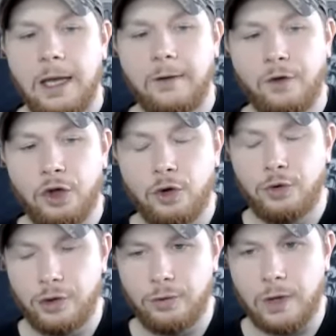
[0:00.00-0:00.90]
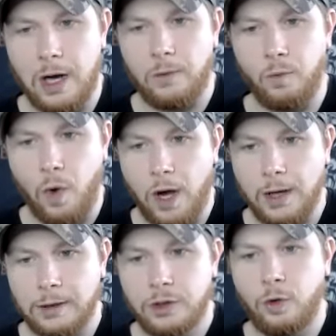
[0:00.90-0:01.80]
if you do not
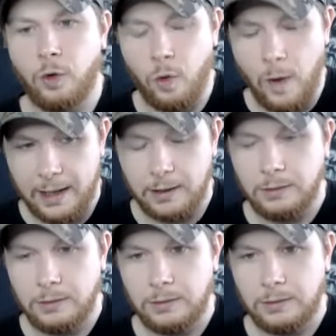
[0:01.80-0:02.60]
want to quit